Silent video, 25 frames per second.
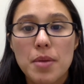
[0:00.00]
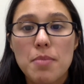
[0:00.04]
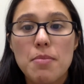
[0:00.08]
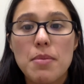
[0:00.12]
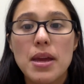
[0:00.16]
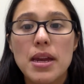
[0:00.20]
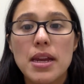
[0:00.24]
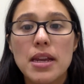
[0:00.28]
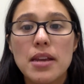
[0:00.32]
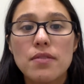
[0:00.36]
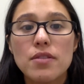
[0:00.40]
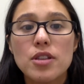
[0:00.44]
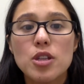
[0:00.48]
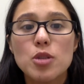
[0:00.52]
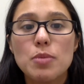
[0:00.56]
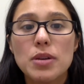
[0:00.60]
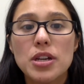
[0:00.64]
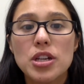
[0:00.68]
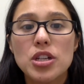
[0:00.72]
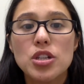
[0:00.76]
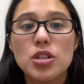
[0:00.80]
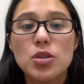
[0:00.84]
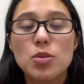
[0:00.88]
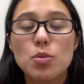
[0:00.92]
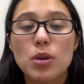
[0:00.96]
Many of these
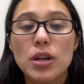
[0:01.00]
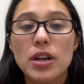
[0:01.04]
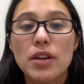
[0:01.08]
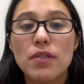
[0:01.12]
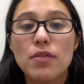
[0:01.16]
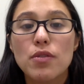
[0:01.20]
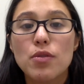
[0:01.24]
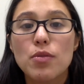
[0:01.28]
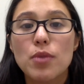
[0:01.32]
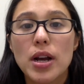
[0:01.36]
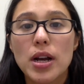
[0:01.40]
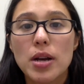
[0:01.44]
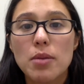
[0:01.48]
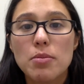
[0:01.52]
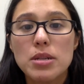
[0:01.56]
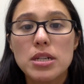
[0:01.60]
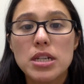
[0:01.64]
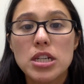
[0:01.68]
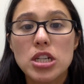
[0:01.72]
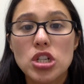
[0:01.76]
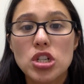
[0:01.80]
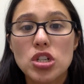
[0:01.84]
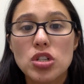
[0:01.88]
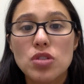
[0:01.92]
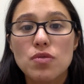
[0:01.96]
patients were given
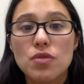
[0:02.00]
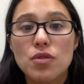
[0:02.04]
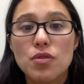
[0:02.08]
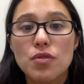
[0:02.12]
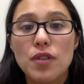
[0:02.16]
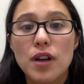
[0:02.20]
recommendations for